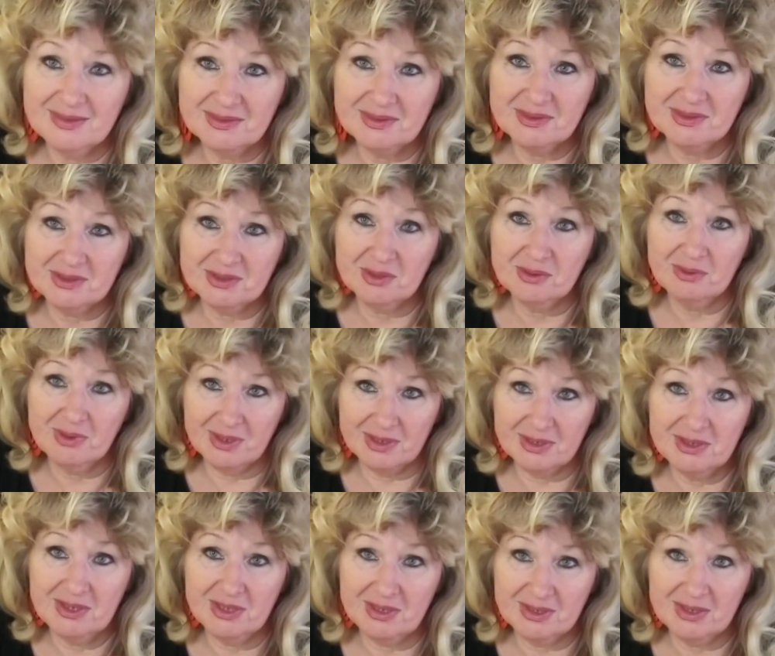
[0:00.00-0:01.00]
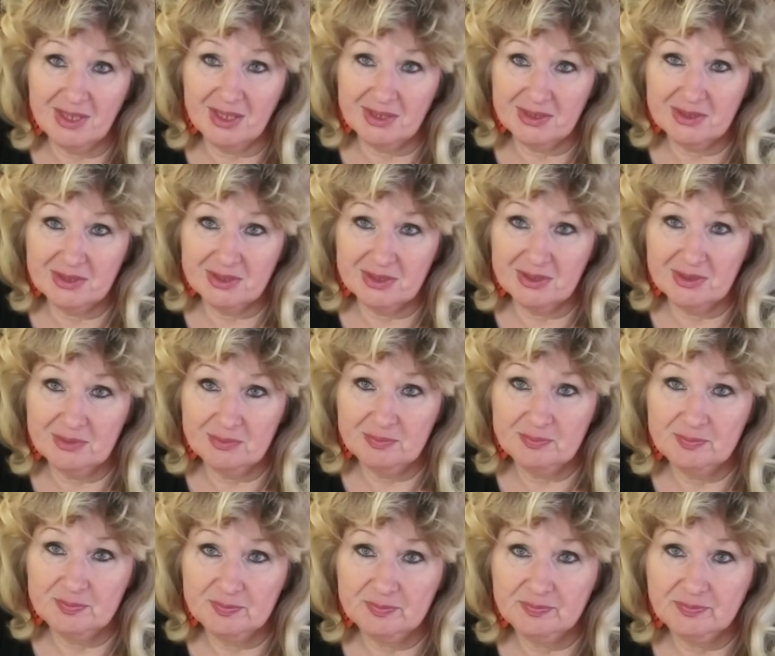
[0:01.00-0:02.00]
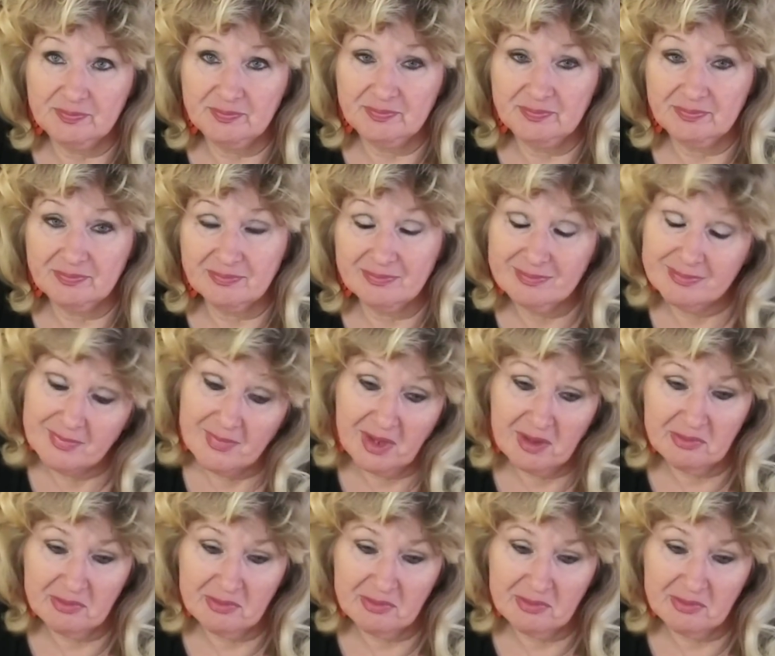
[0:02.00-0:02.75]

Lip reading: So I did that. I